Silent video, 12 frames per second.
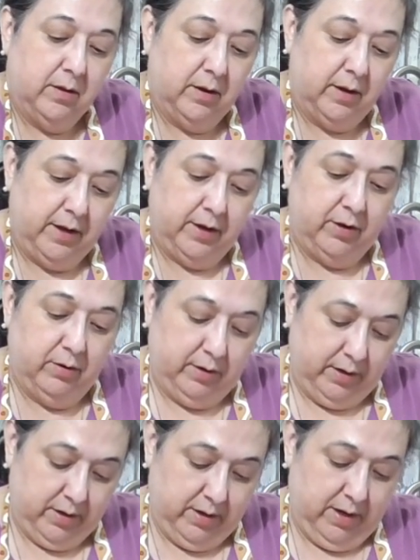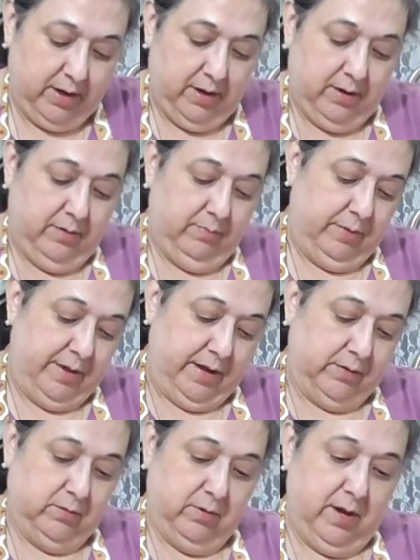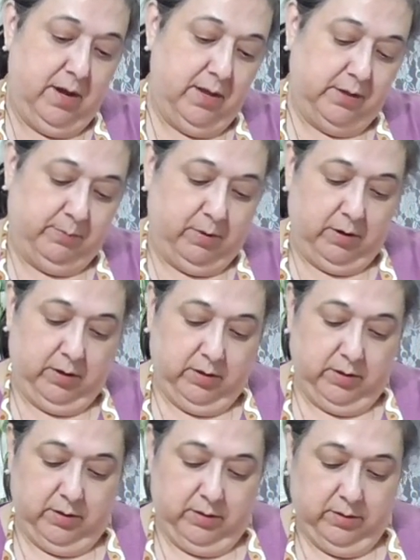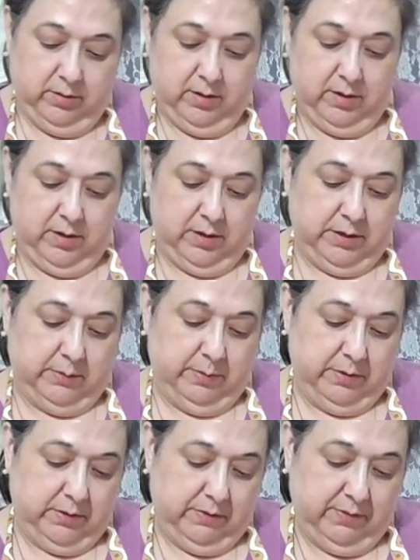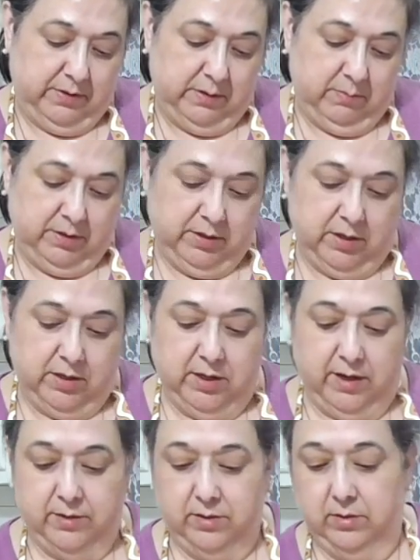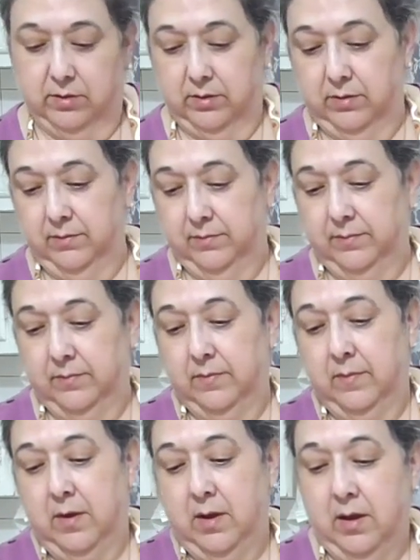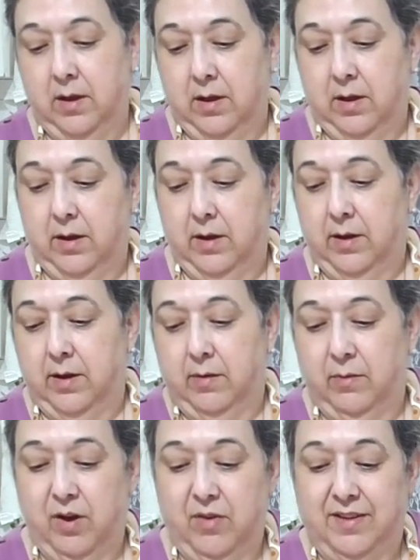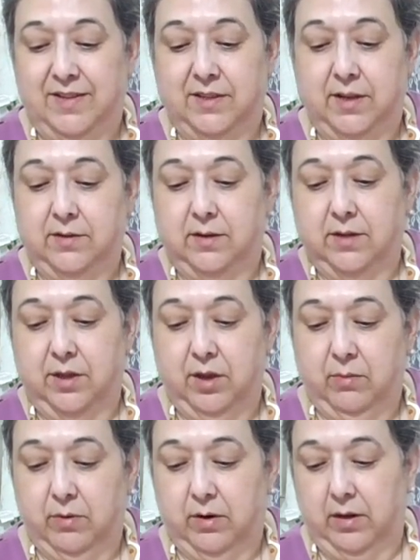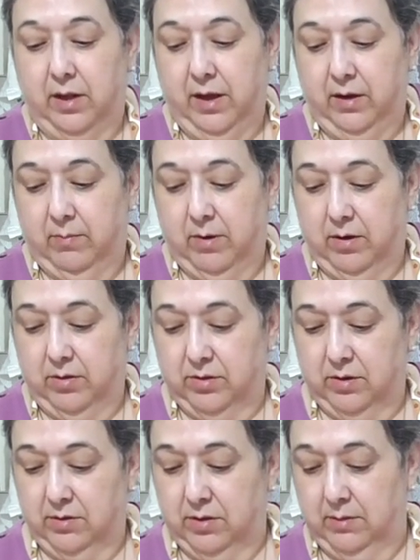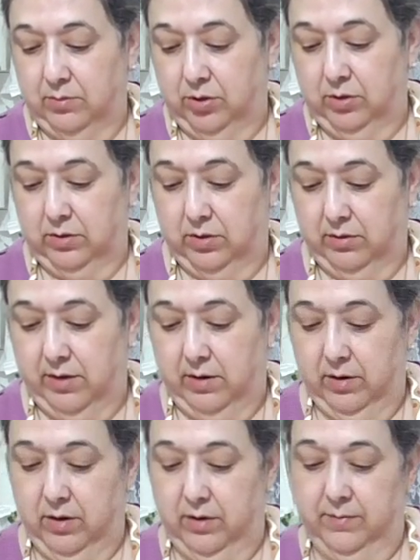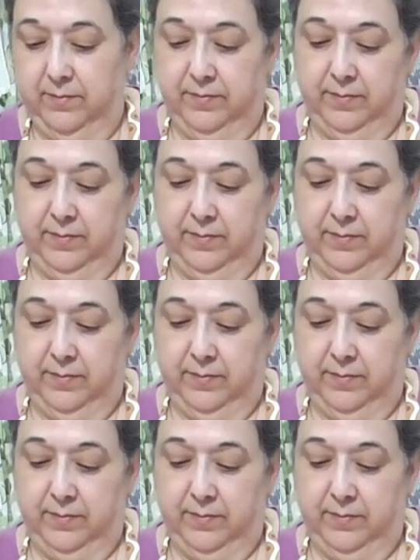Gonna get dirty again, but that's okay. That's part of cooking, especially with something that's gonna taste good. With all these seasonings, I think we're gonna like them all, so it should turn out good.